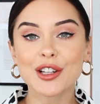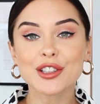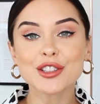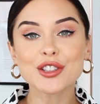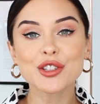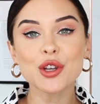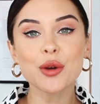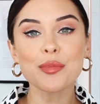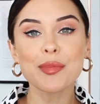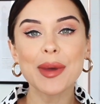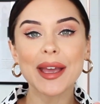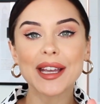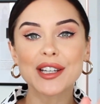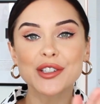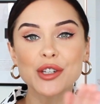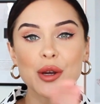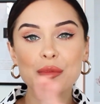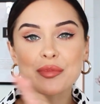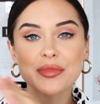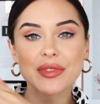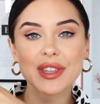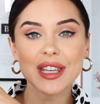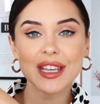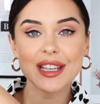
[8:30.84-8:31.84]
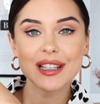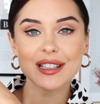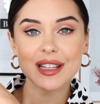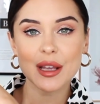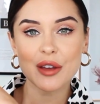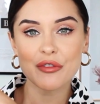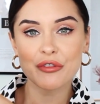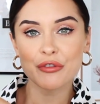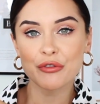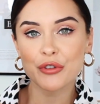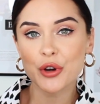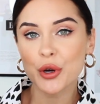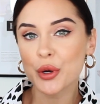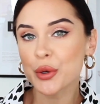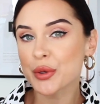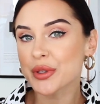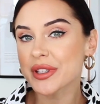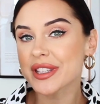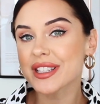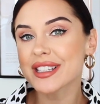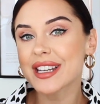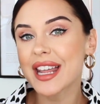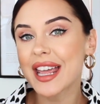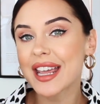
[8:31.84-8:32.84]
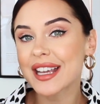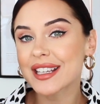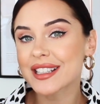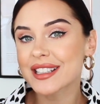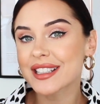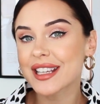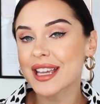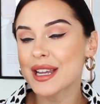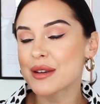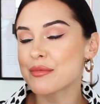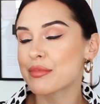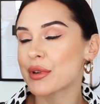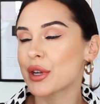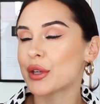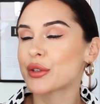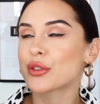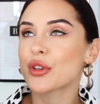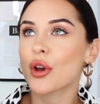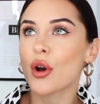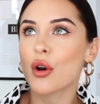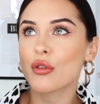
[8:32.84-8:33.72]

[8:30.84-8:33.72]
I also picked up these faux snake skin boots.